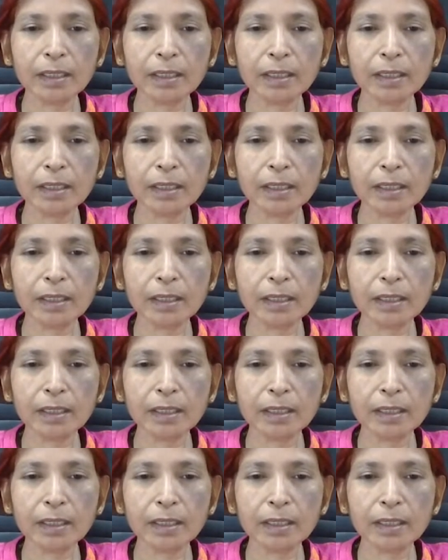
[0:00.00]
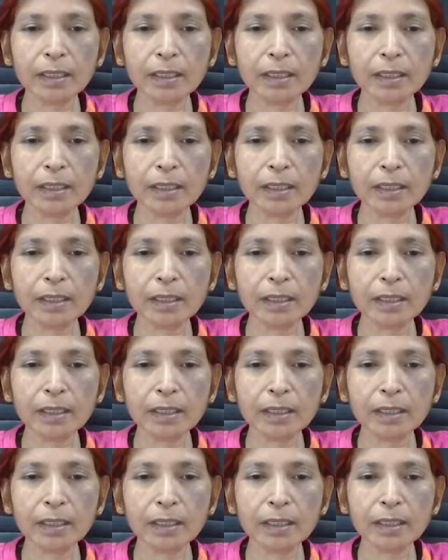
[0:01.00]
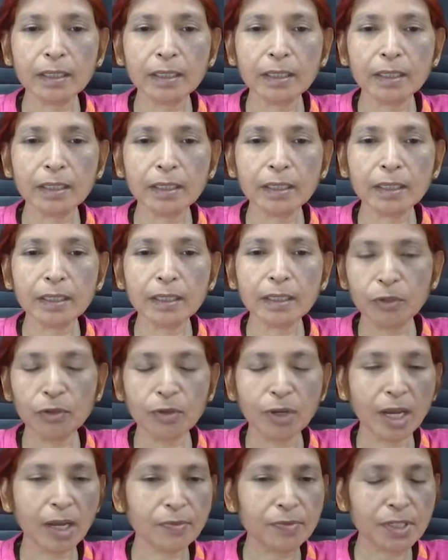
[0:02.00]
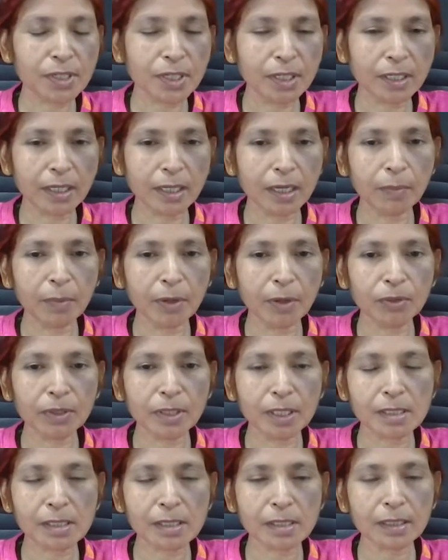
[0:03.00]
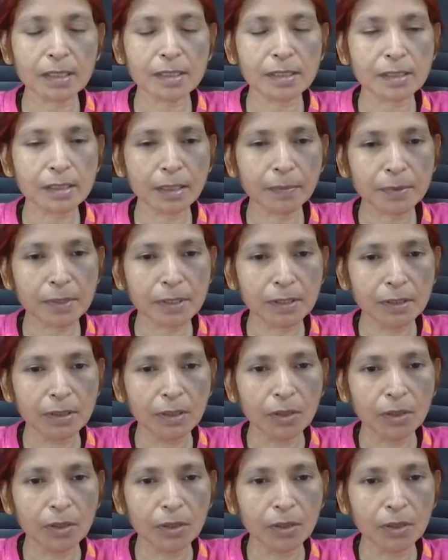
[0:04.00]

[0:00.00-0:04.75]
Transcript: excess capacity concept you have studied about this concept.